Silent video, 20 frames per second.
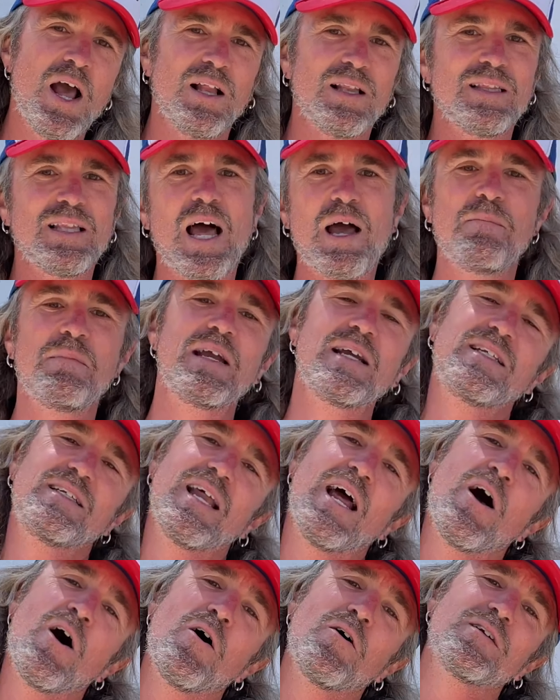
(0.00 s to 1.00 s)
Let me
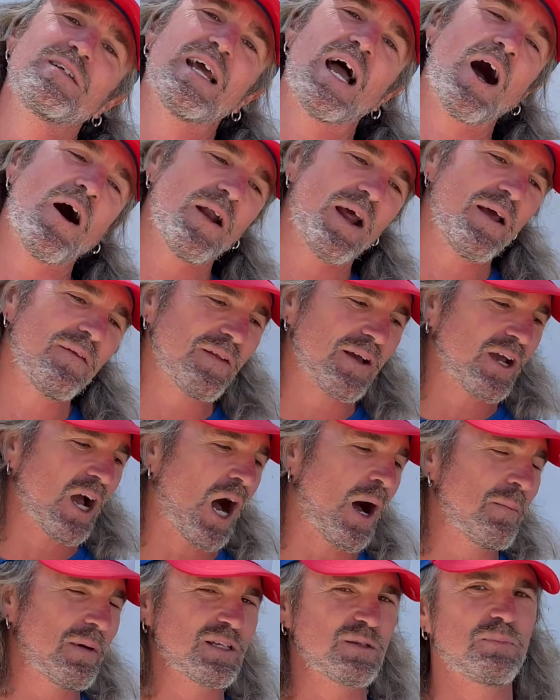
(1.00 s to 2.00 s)
know down in the
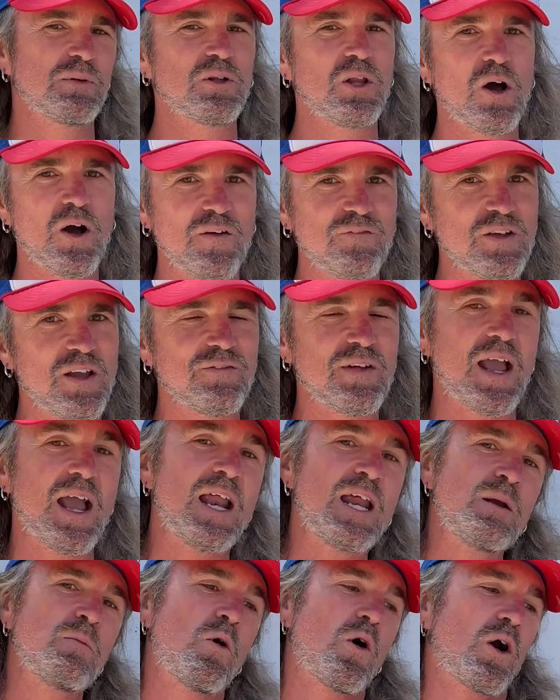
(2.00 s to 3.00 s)
comments below if you have
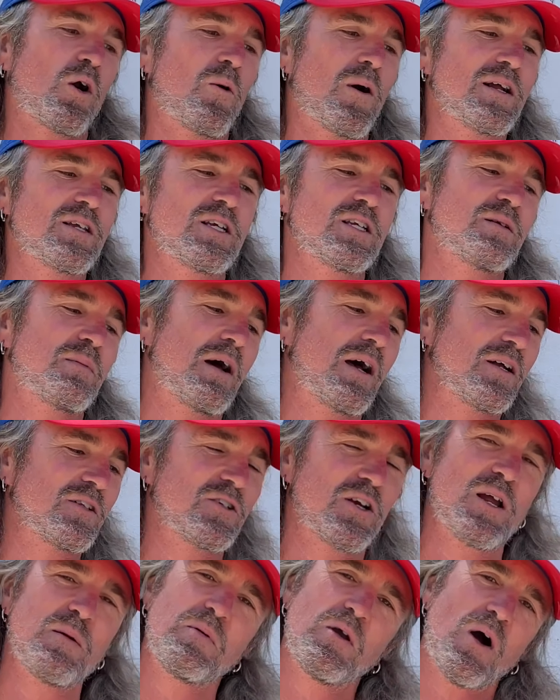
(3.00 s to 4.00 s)
any more questions about the
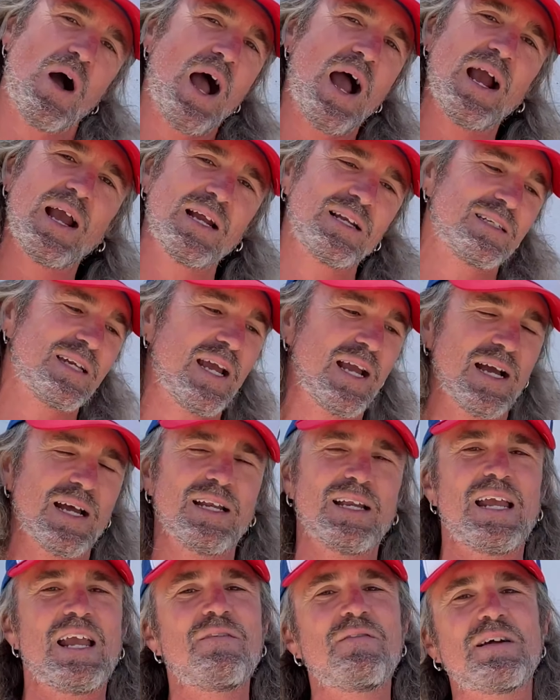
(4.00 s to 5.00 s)
turning peel. I can take
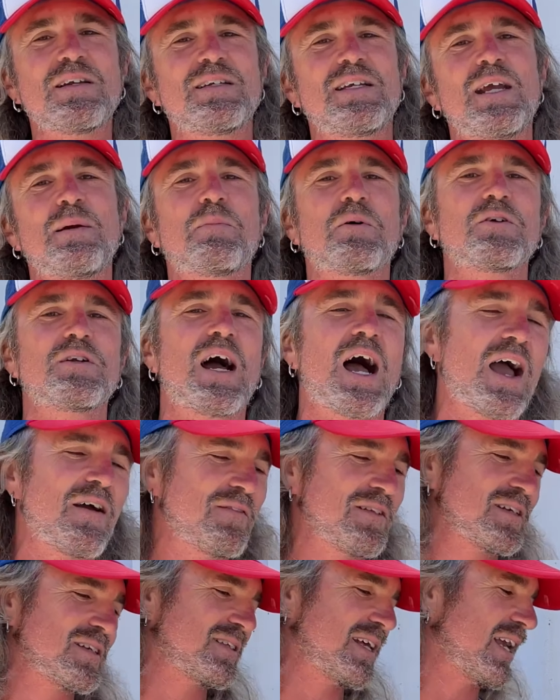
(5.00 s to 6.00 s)
an even deeper dive
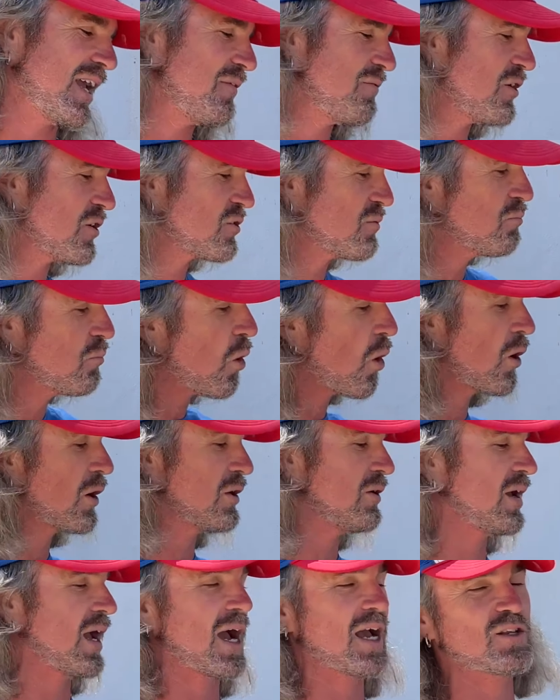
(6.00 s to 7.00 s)
in this thing if there's more
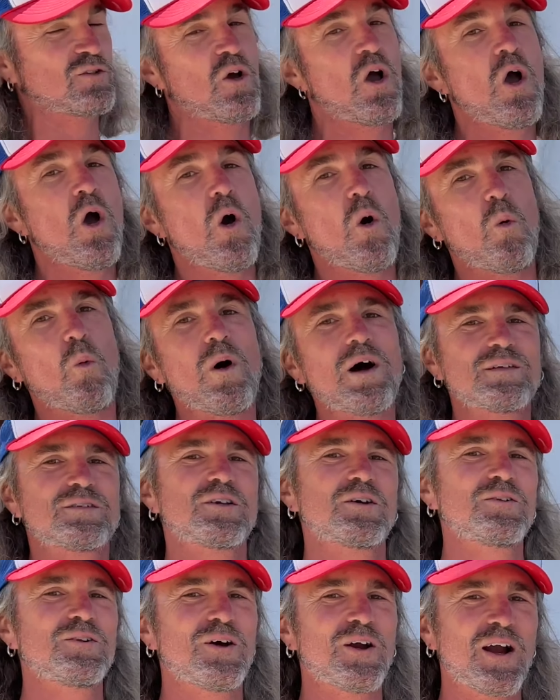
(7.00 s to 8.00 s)
you guys want
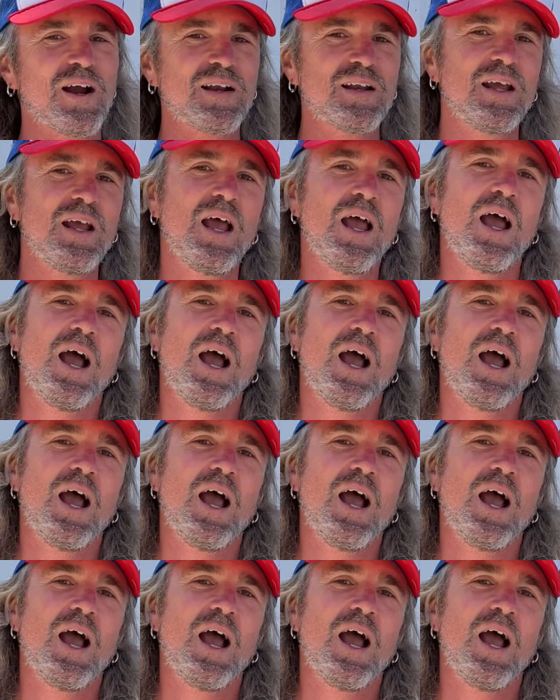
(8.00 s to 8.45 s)
to learn.